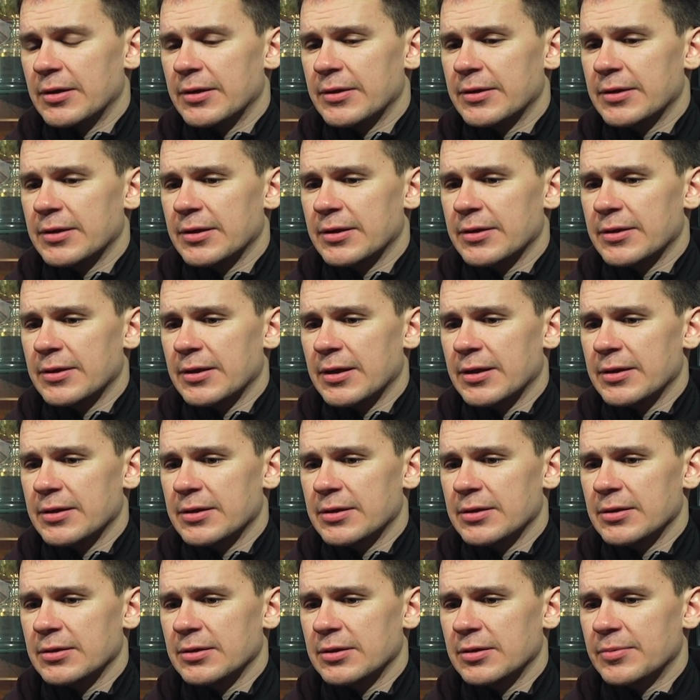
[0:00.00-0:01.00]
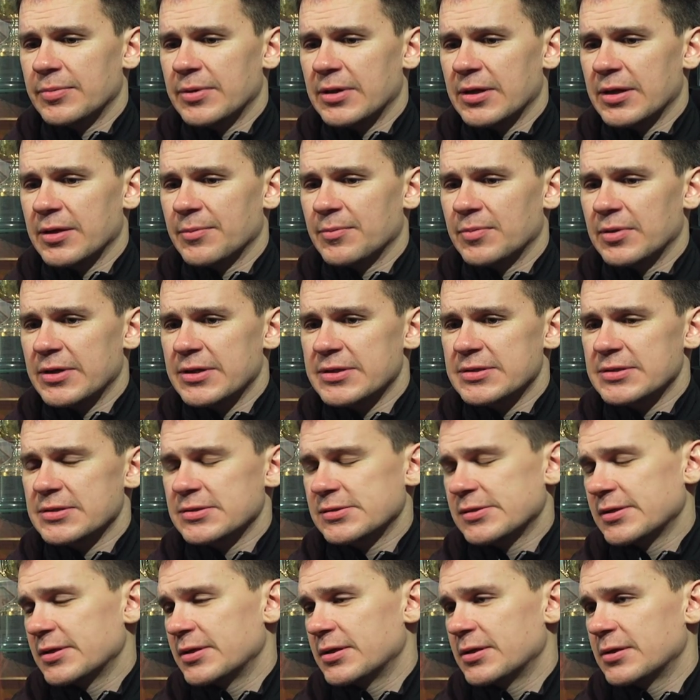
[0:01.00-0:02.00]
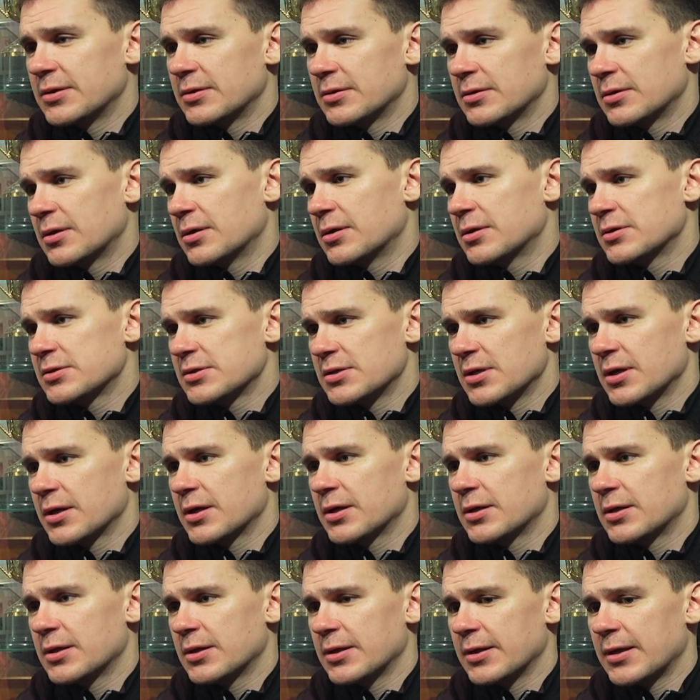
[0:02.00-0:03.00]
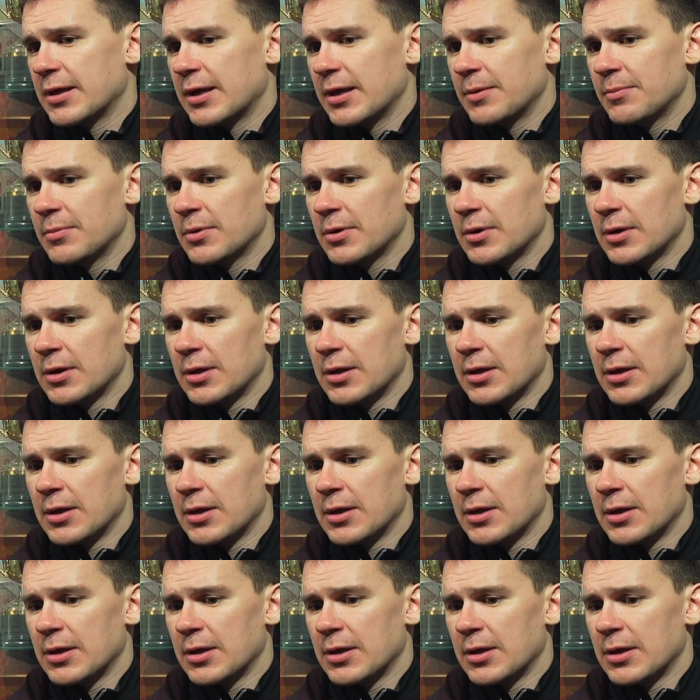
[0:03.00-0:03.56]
I think that a little bit of complacency snuck into the game.